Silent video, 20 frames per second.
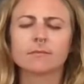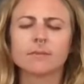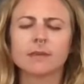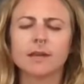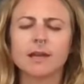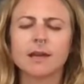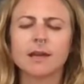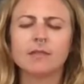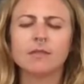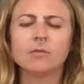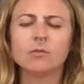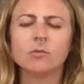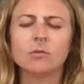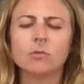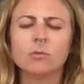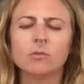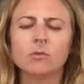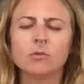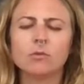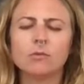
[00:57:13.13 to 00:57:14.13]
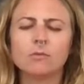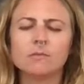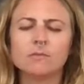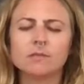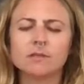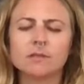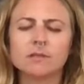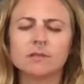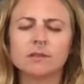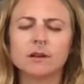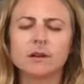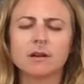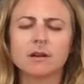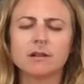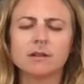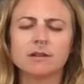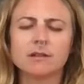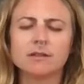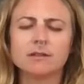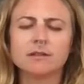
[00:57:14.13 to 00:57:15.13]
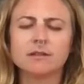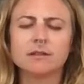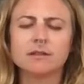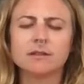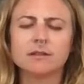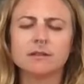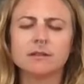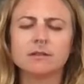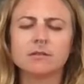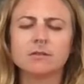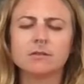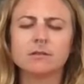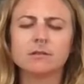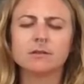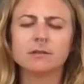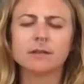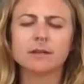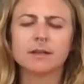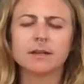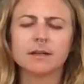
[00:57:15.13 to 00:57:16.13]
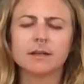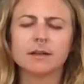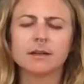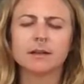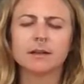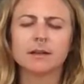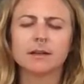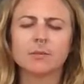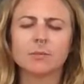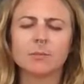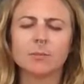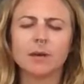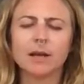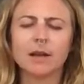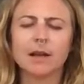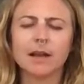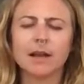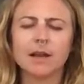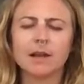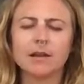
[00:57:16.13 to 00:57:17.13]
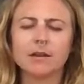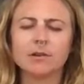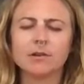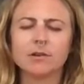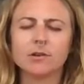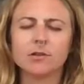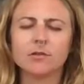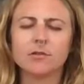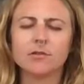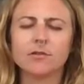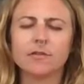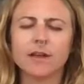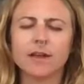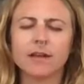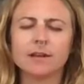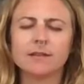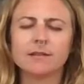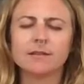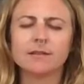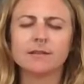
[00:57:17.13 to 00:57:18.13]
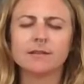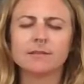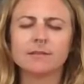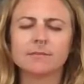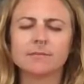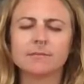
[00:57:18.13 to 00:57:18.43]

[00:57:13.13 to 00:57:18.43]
And the warm sun is still playing on your face,